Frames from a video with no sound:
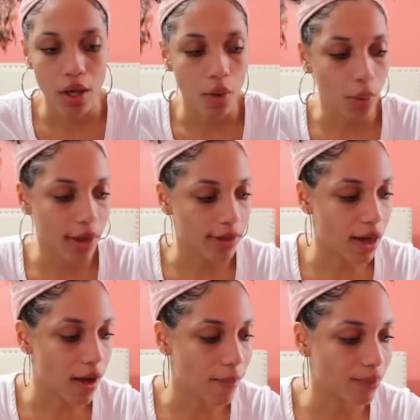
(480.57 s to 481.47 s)
with
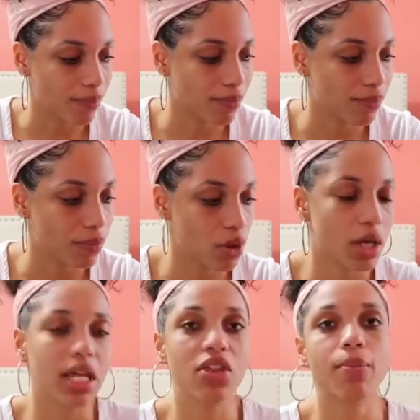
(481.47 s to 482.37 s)
you
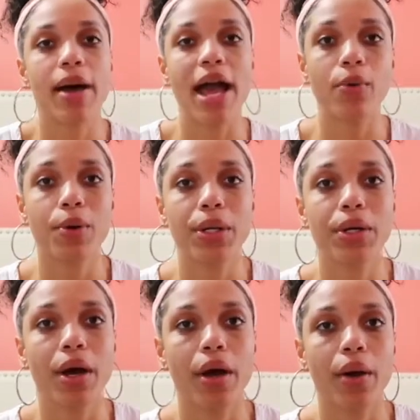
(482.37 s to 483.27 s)
can either buy one
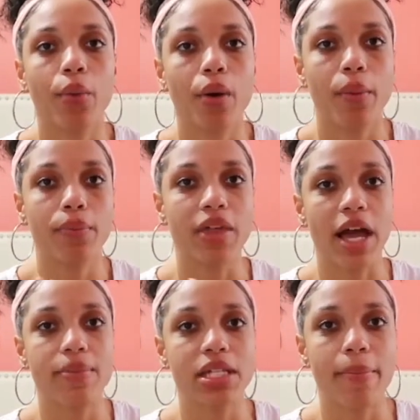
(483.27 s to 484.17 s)
that
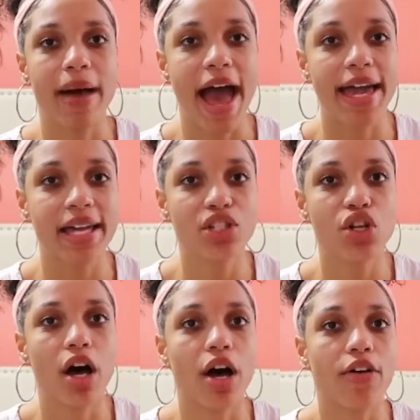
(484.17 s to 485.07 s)
comes in a package
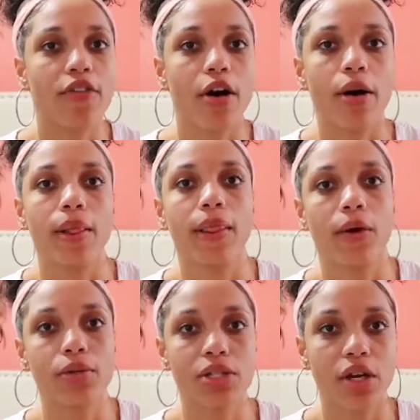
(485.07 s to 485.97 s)
of
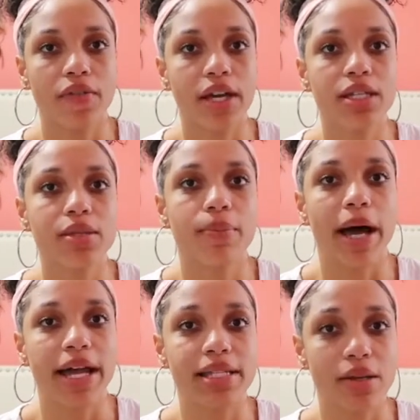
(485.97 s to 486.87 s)
low cervix
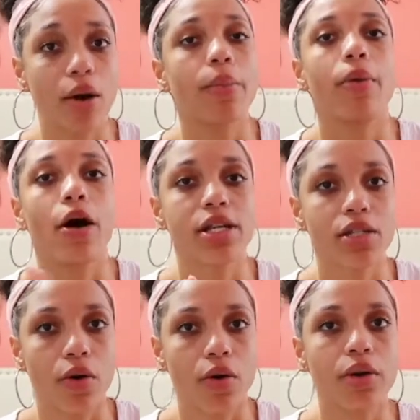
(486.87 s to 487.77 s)
on its
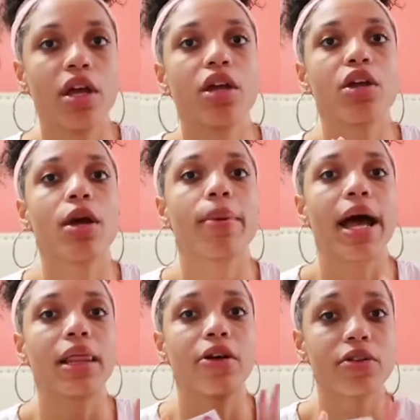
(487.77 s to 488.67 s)
own. You can buy
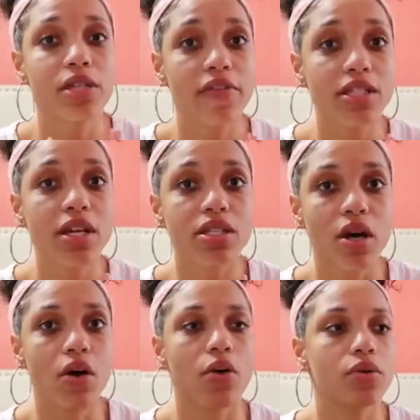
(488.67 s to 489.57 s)
a low cervix on its
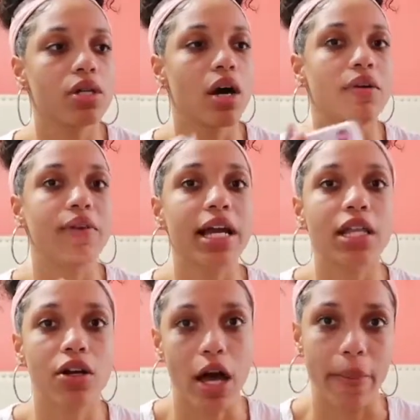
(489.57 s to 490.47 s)
own, a
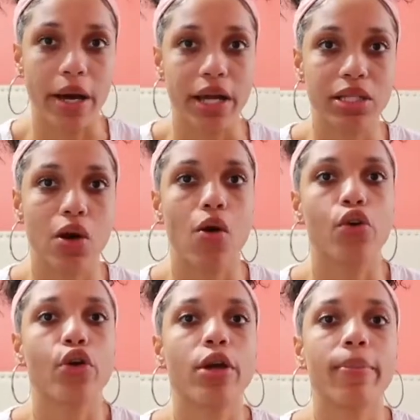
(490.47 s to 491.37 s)
regular cup on its own,
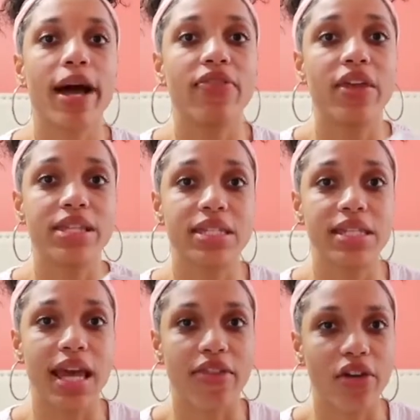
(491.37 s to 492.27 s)
or you can buy these
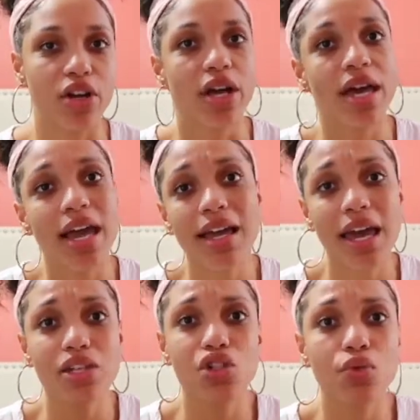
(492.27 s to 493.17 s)
together in
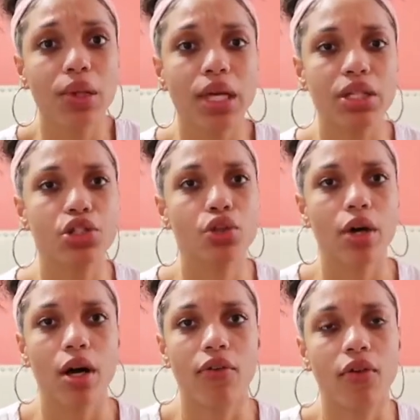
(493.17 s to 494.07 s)
case you're really unsure
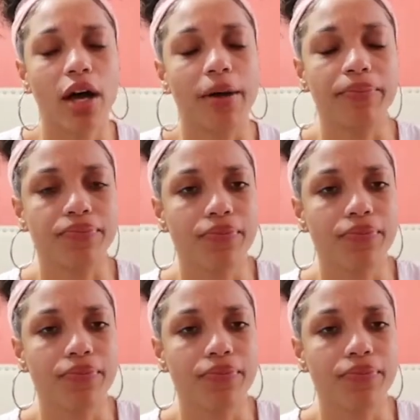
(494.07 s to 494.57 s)
of